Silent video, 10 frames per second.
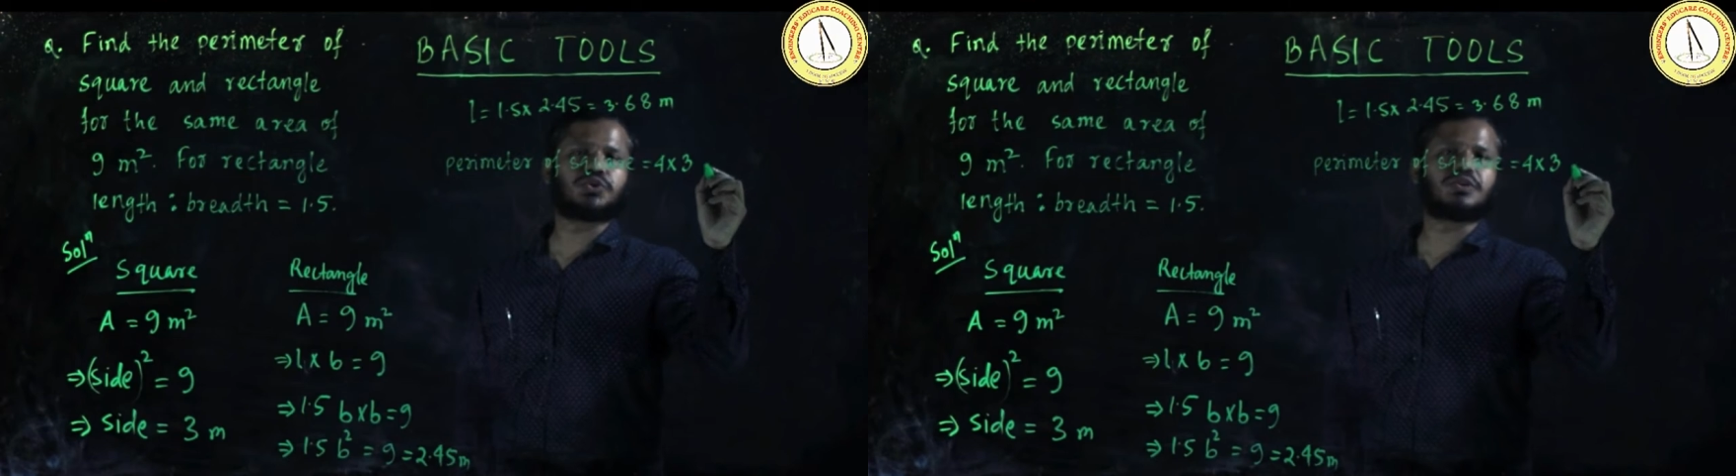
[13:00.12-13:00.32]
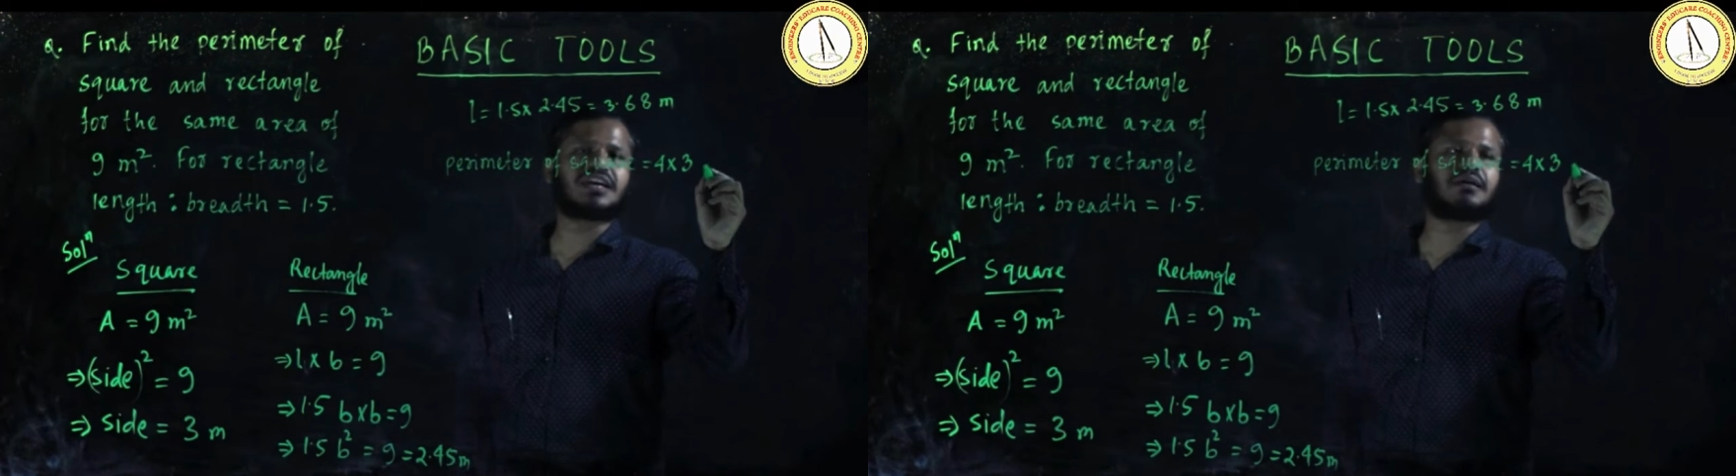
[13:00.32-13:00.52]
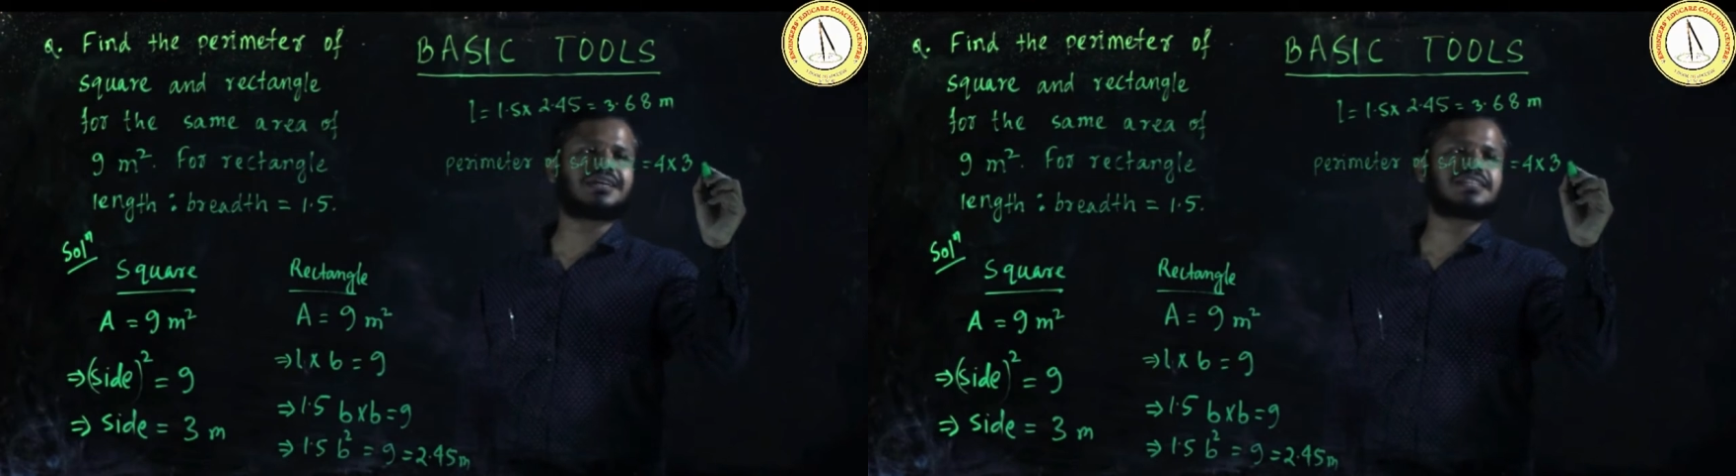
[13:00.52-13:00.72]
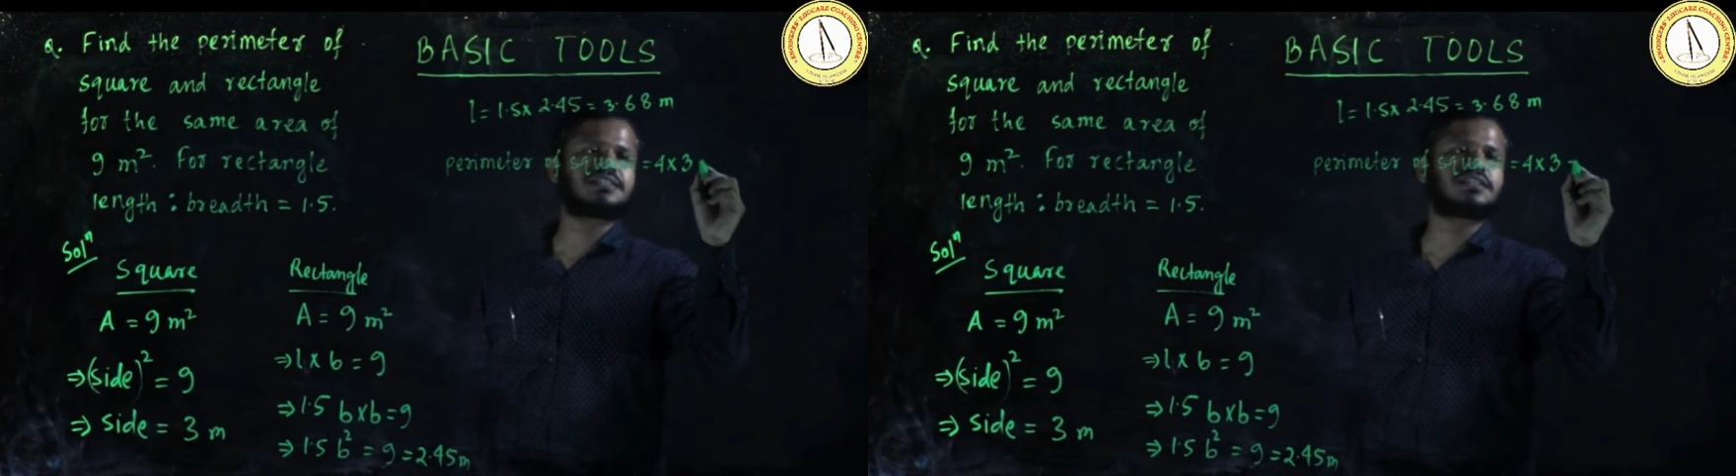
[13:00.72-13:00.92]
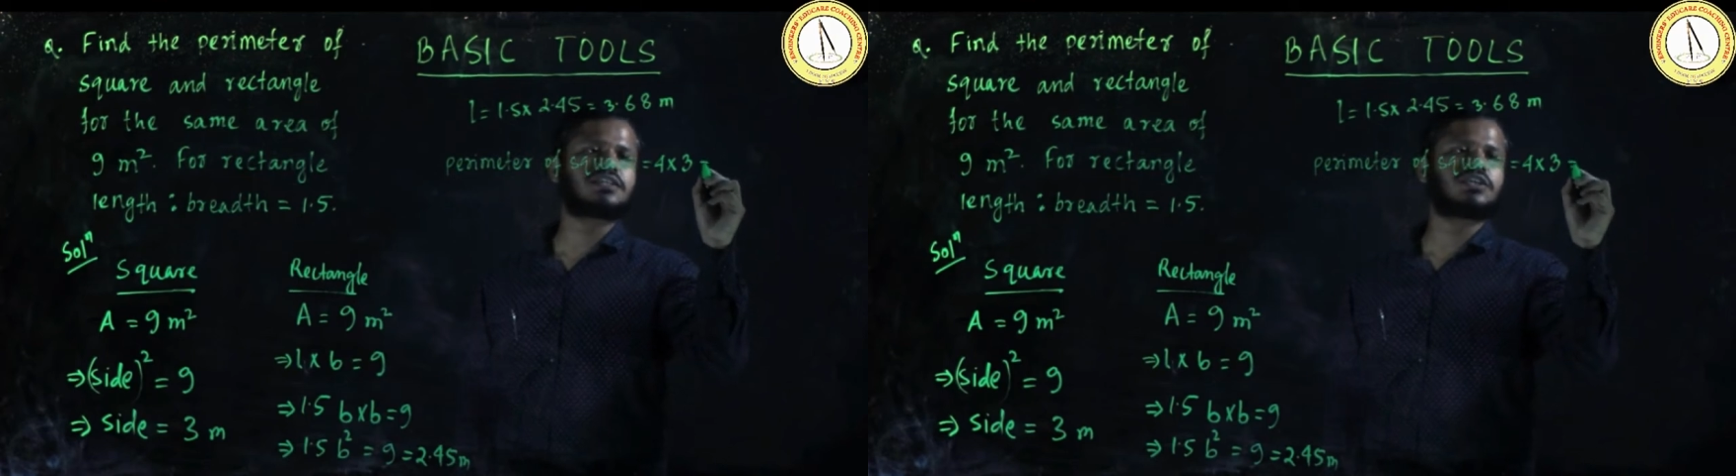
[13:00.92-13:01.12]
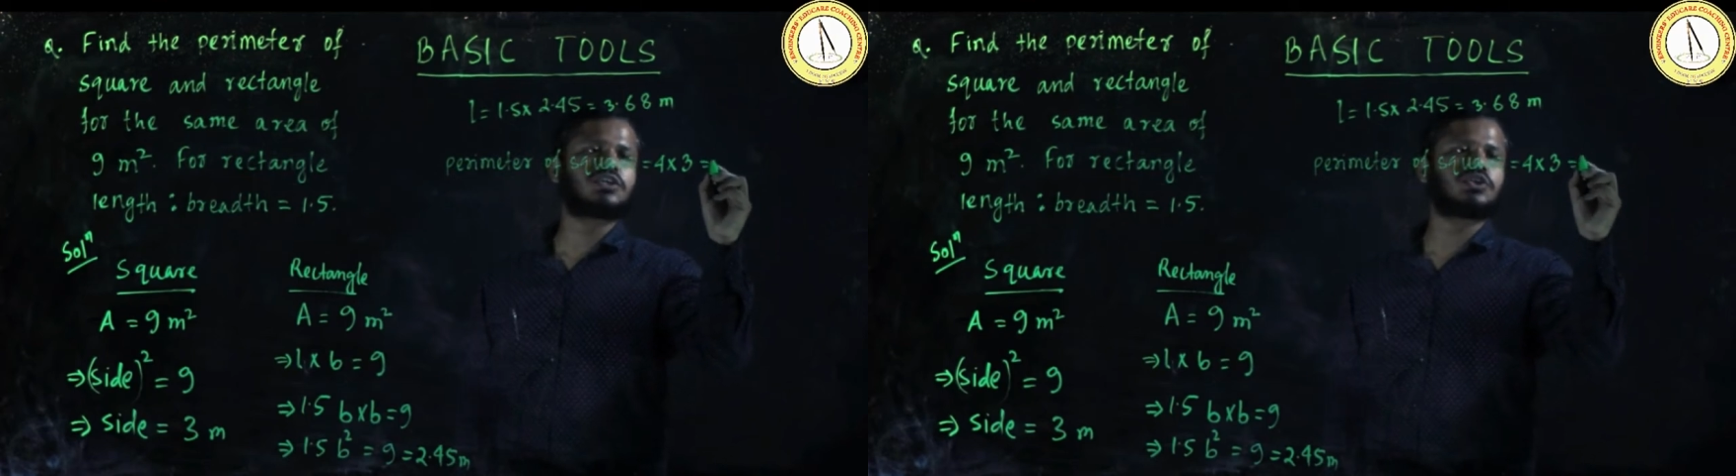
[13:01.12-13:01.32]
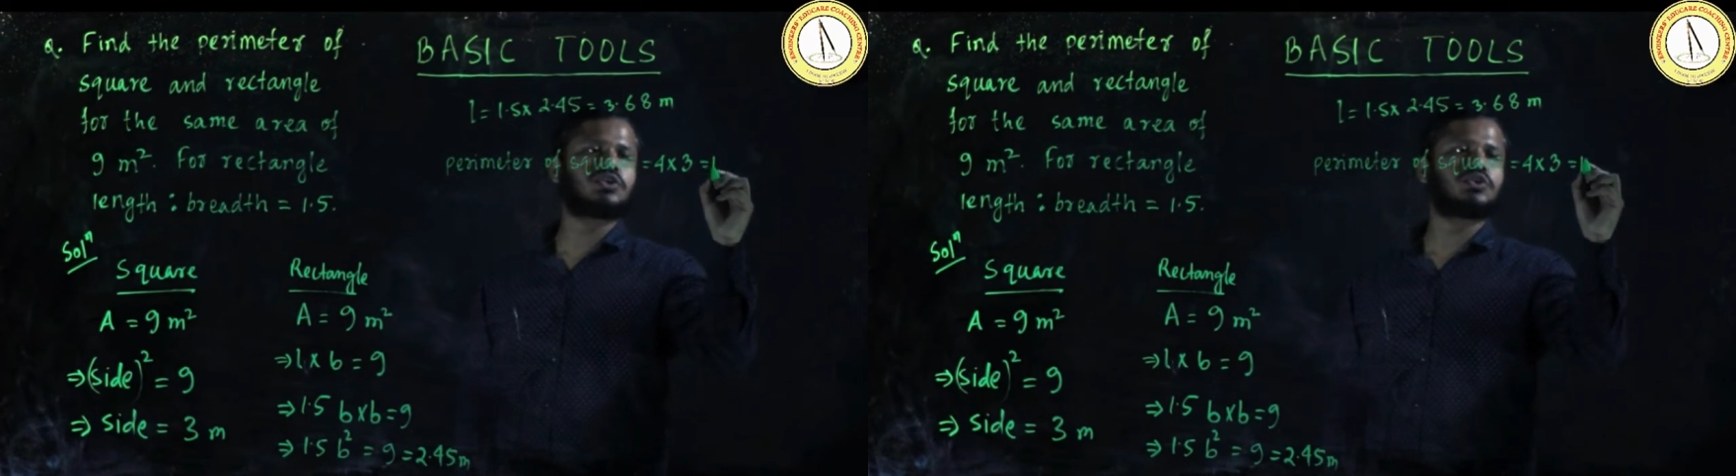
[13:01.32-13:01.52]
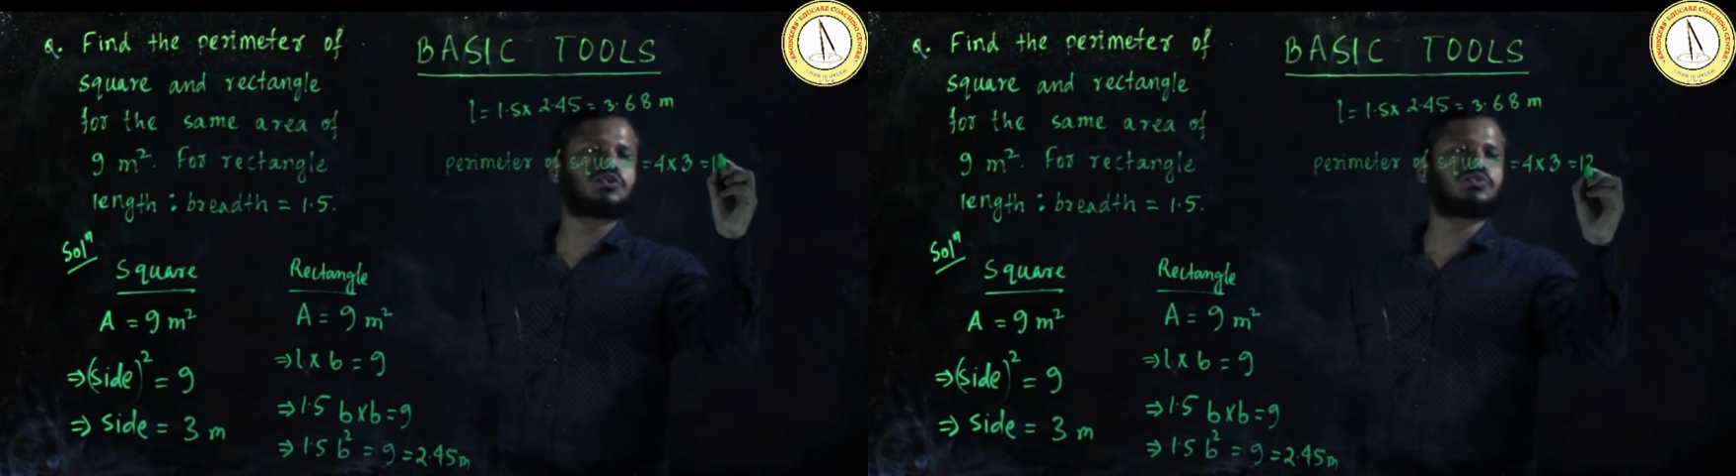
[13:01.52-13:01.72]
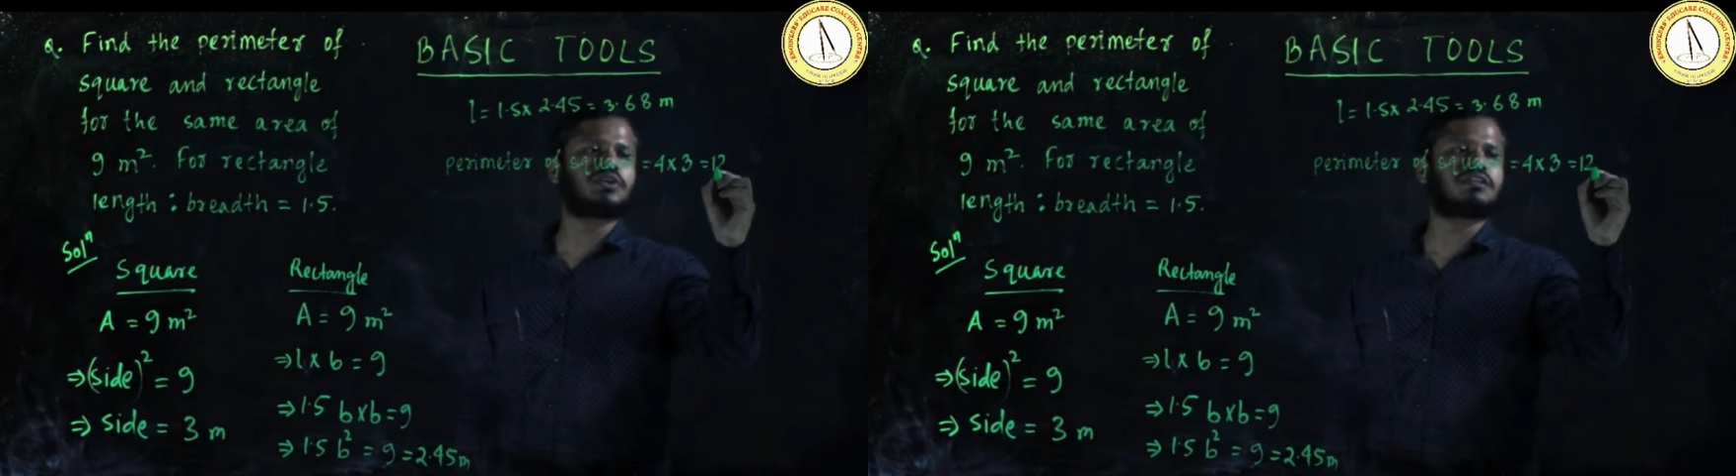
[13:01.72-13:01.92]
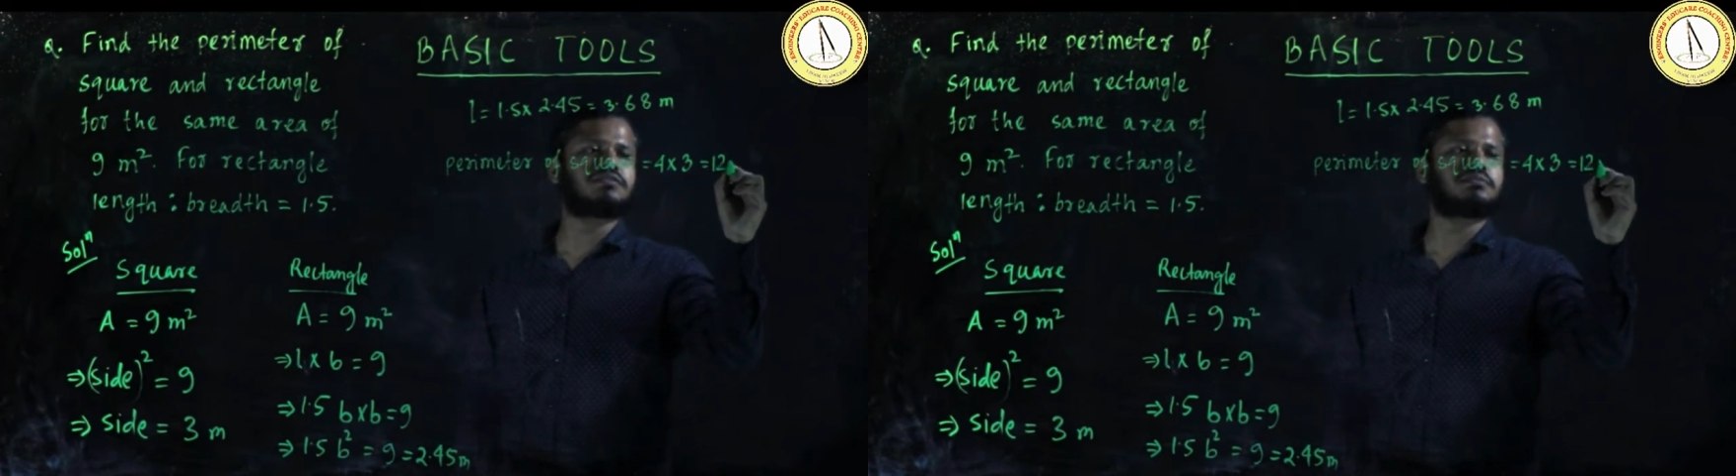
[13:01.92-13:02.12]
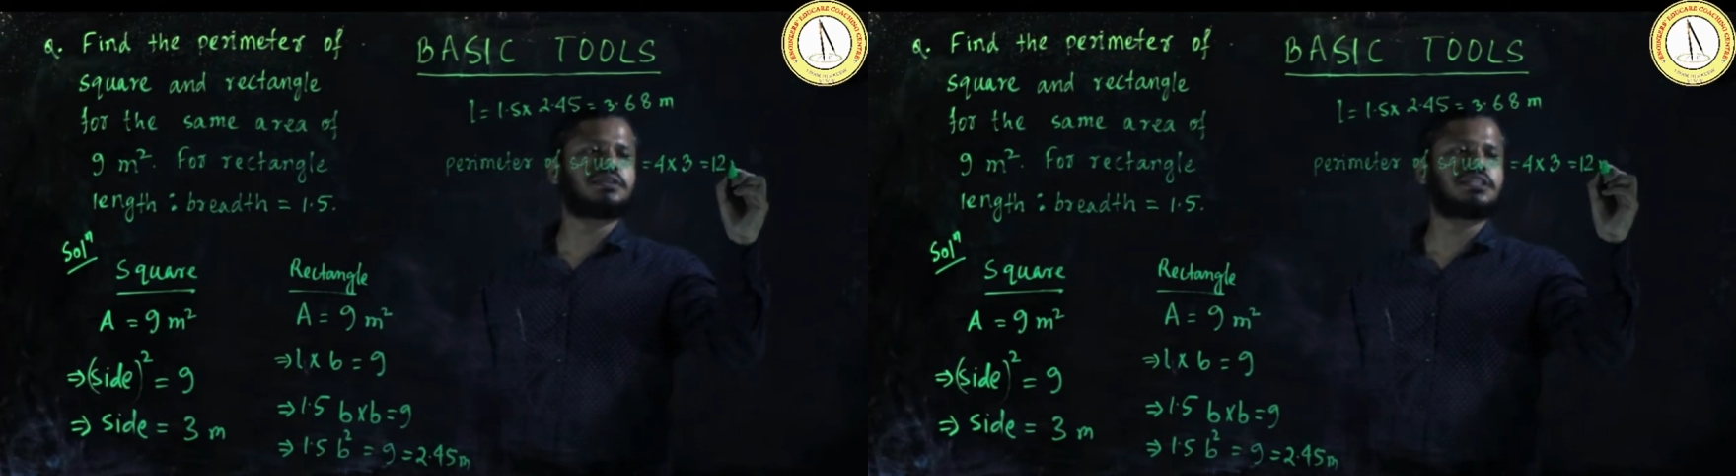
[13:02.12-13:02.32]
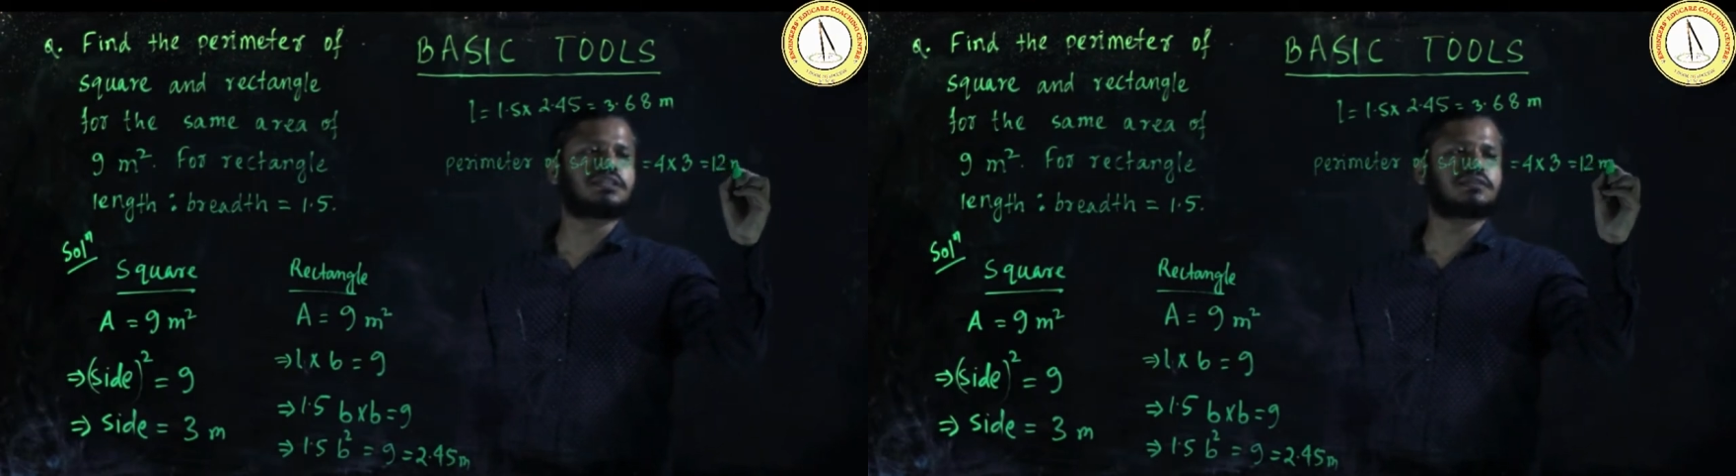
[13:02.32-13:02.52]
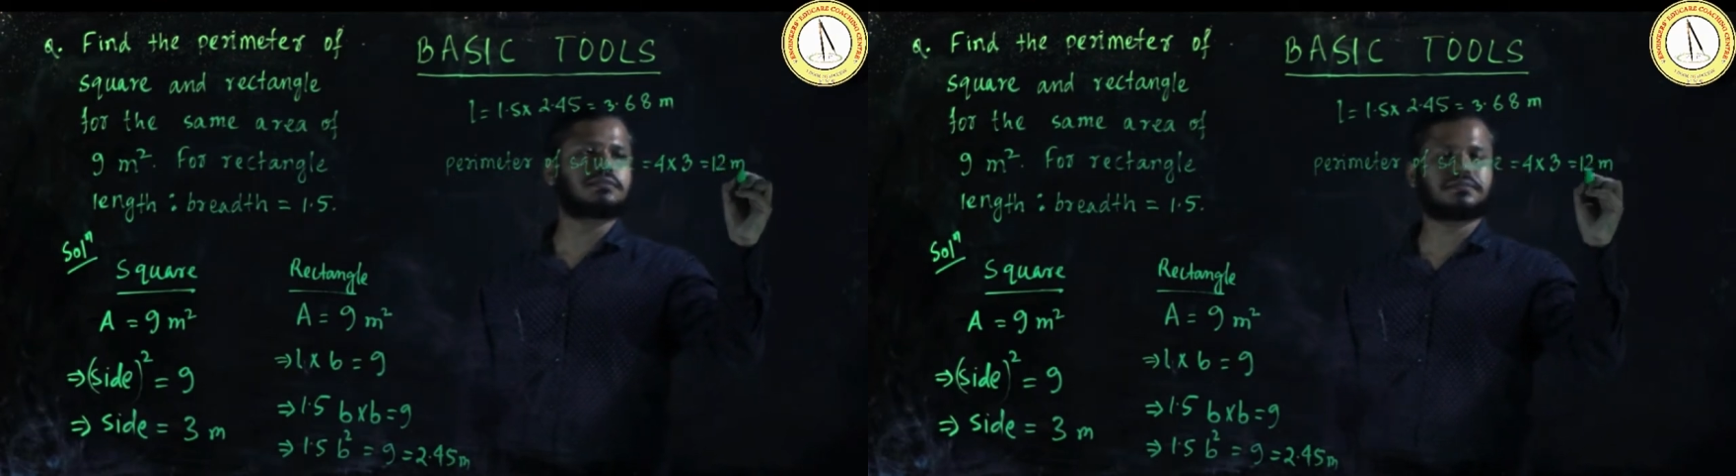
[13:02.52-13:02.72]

it will come as 12 meter.